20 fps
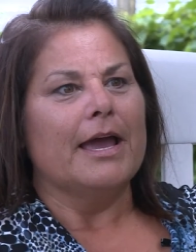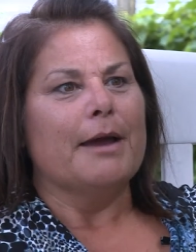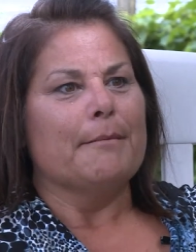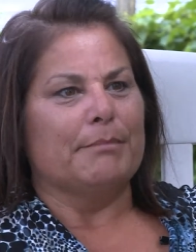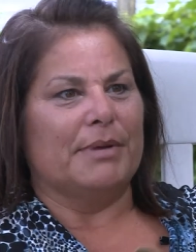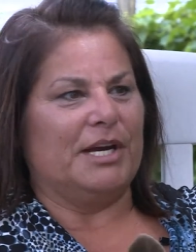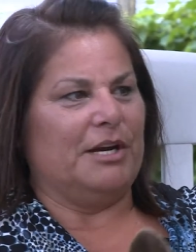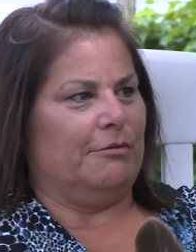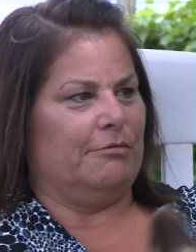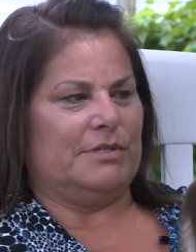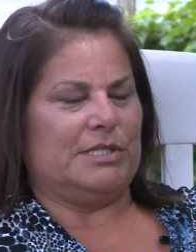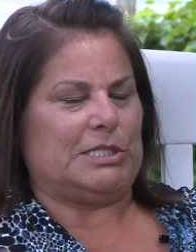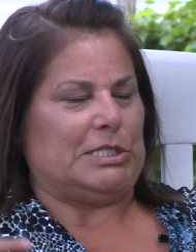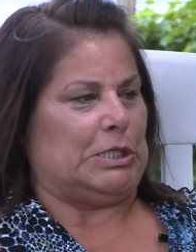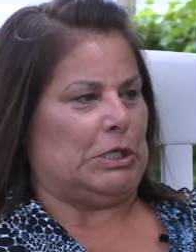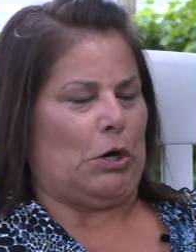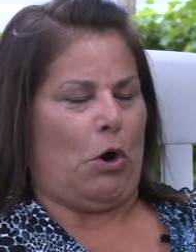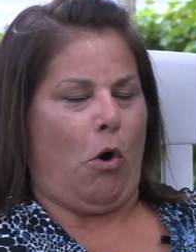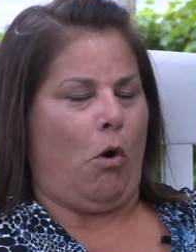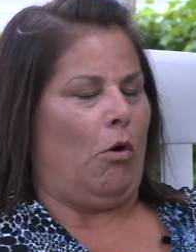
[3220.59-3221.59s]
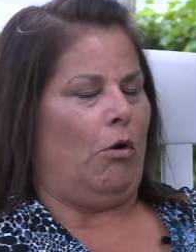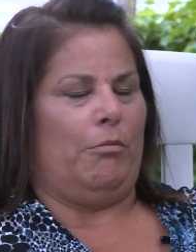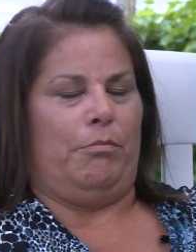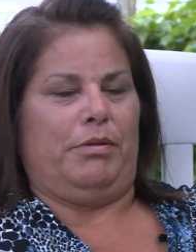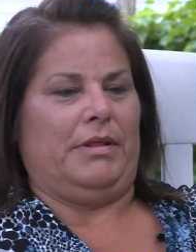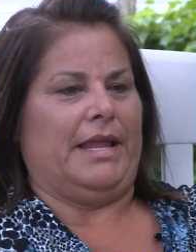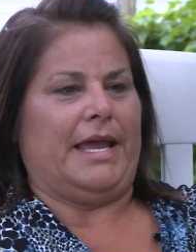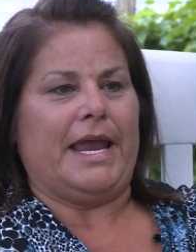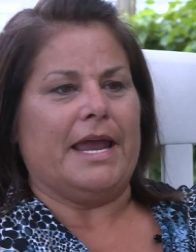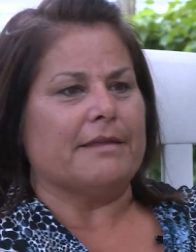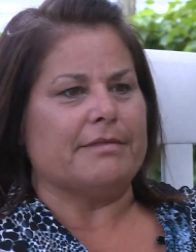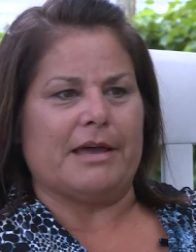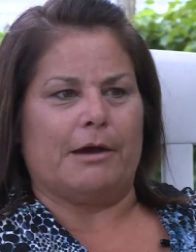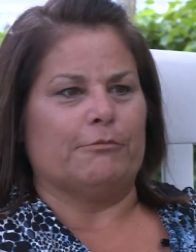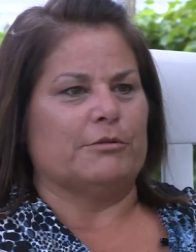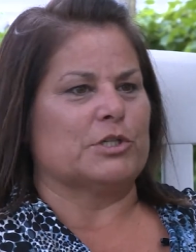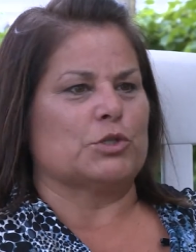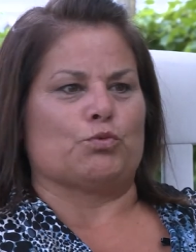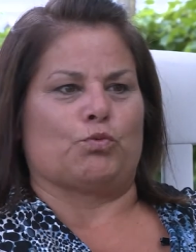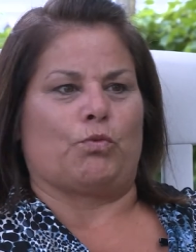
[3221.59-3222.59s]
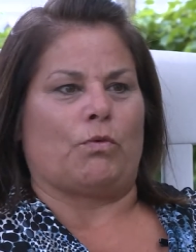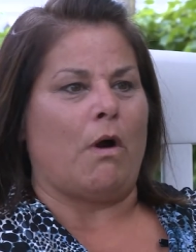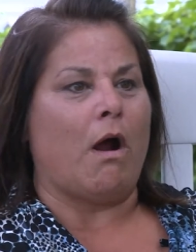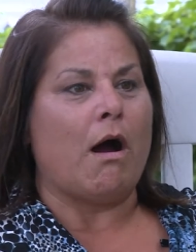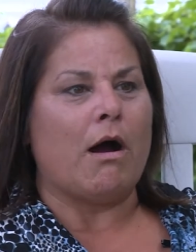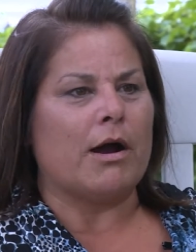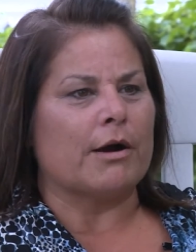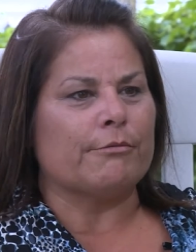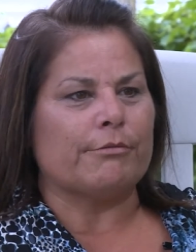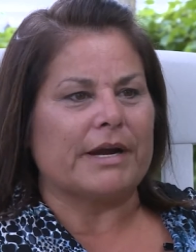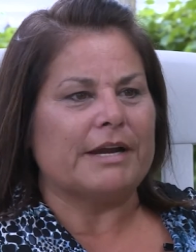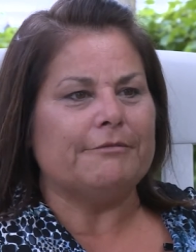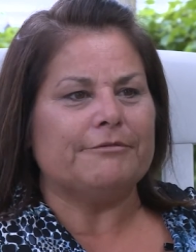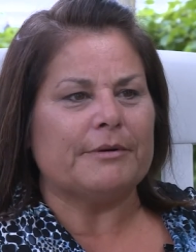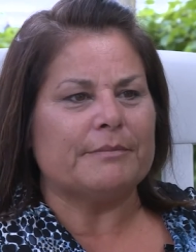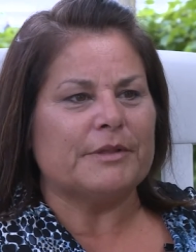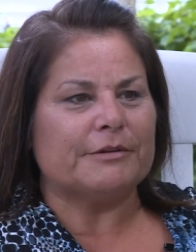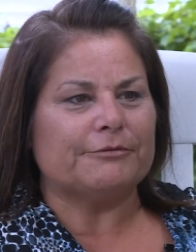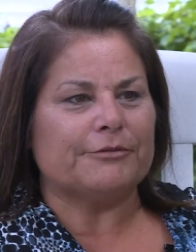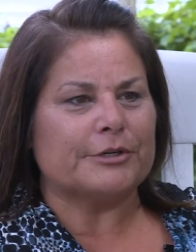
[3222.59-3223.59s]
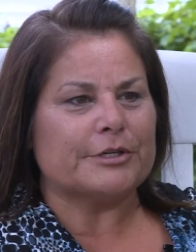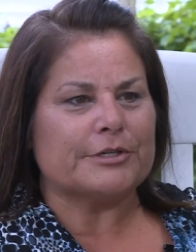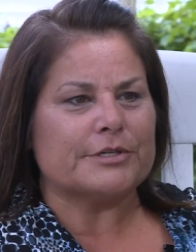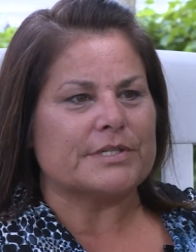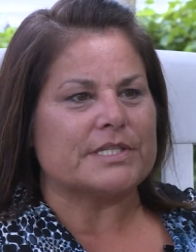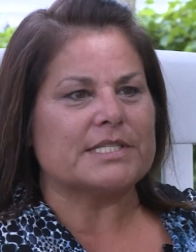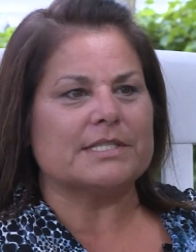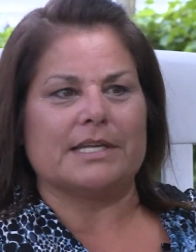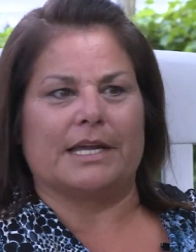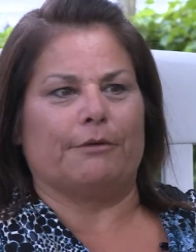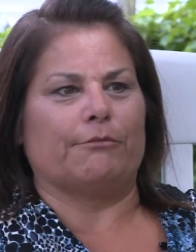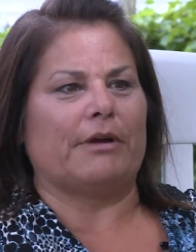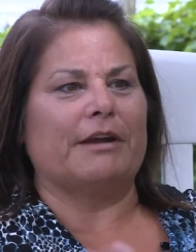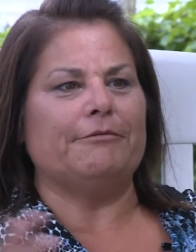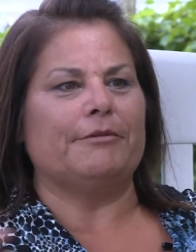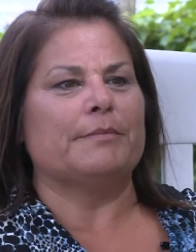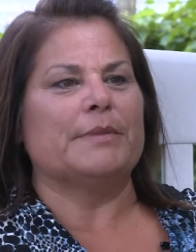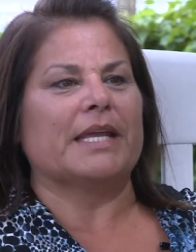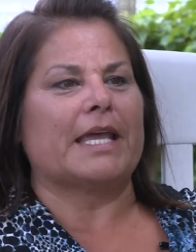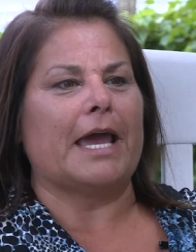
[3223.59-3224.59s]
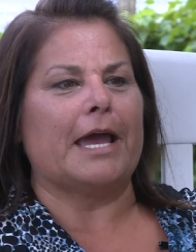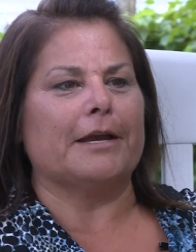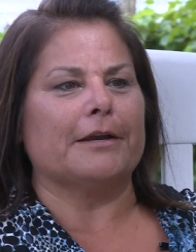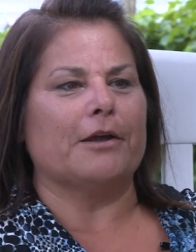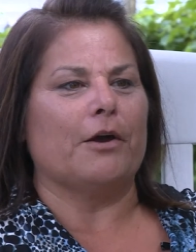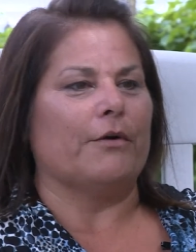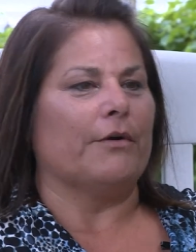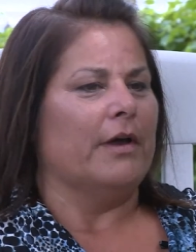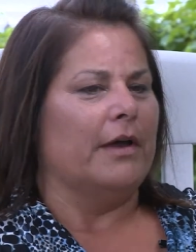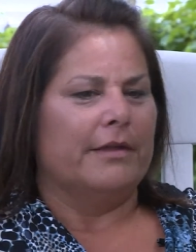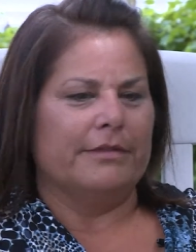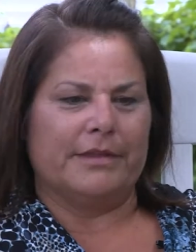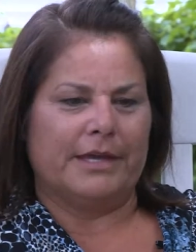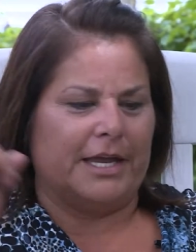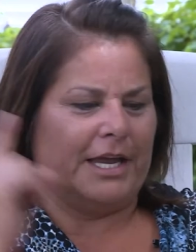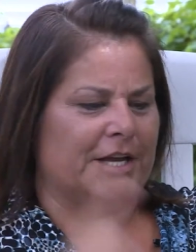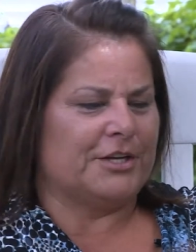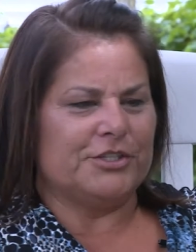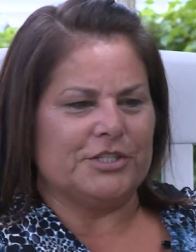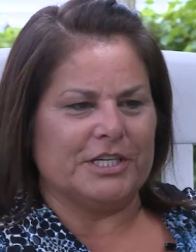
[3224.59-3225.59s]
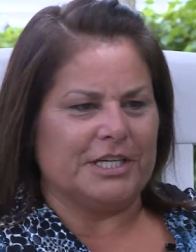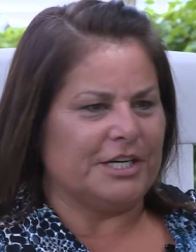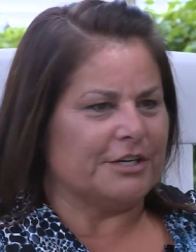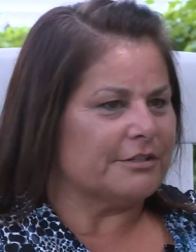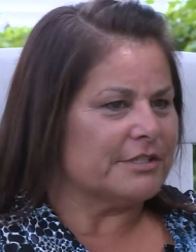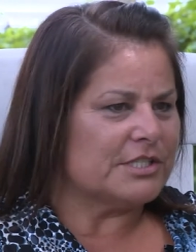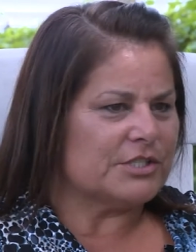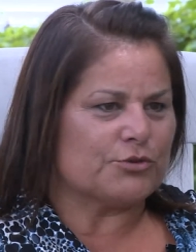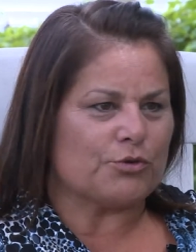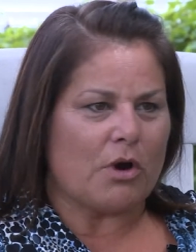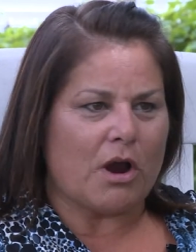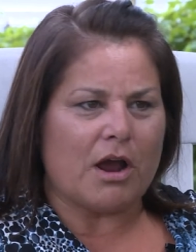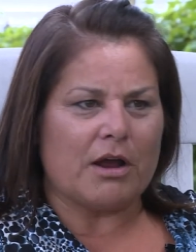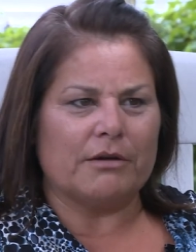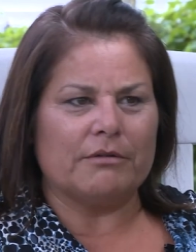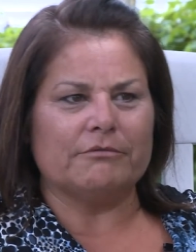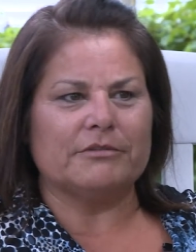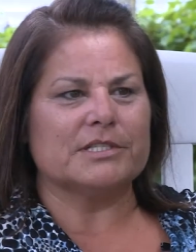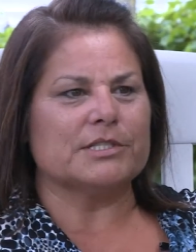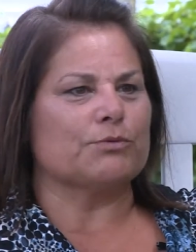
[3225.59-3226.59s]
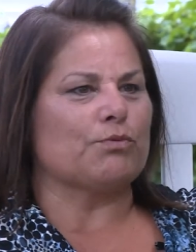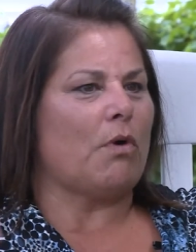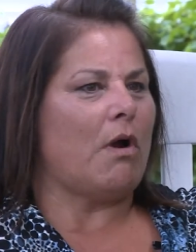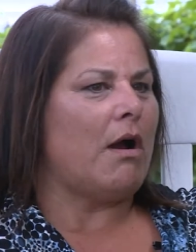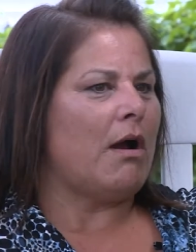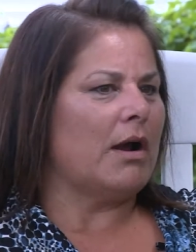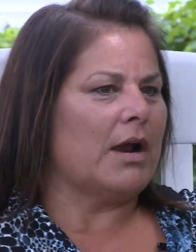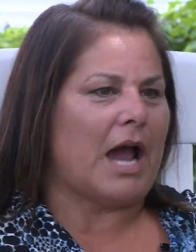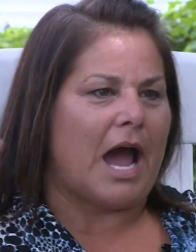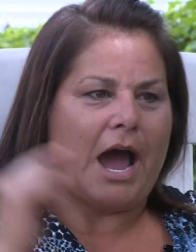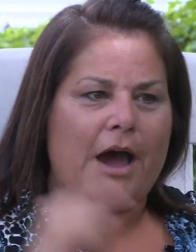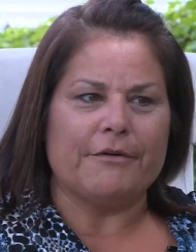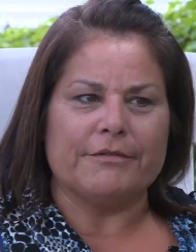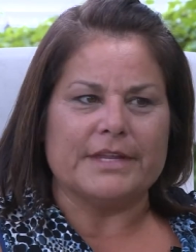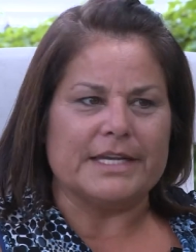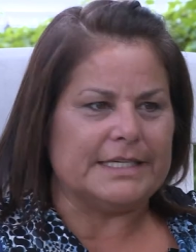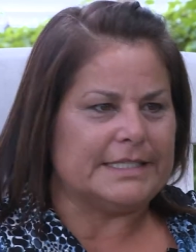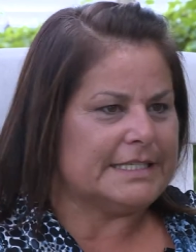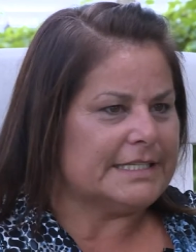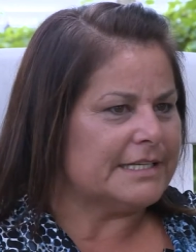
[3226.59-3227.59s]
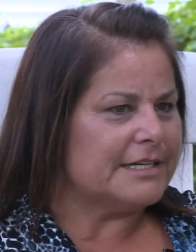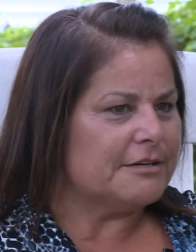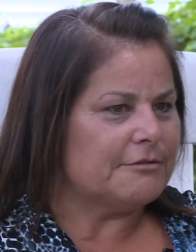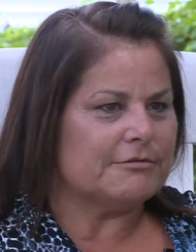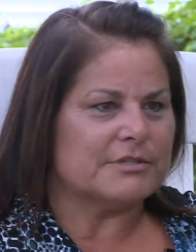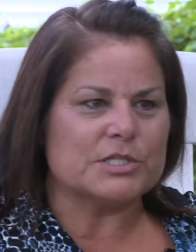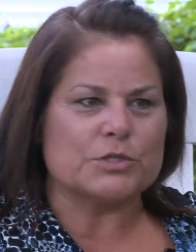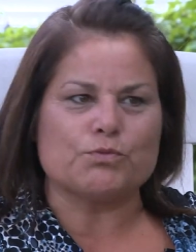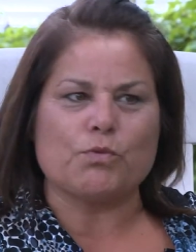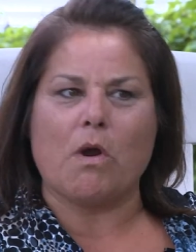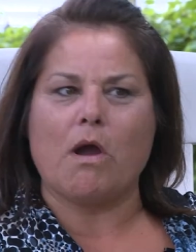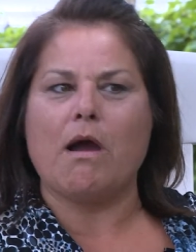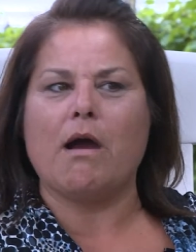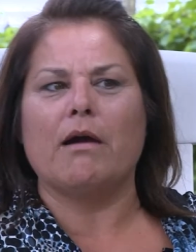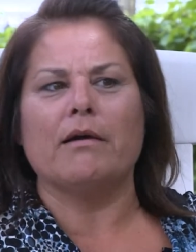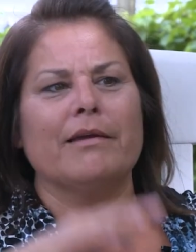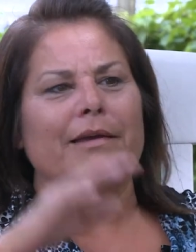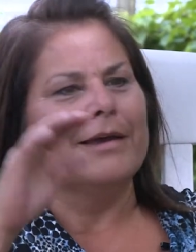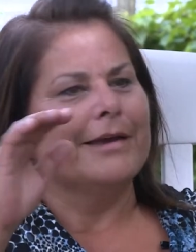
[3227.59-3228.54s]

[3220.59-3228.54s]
But it was their whole plan that was wrong right from the first, like right from the get go. The engineering's drawn was wrong, how they did it was wrong.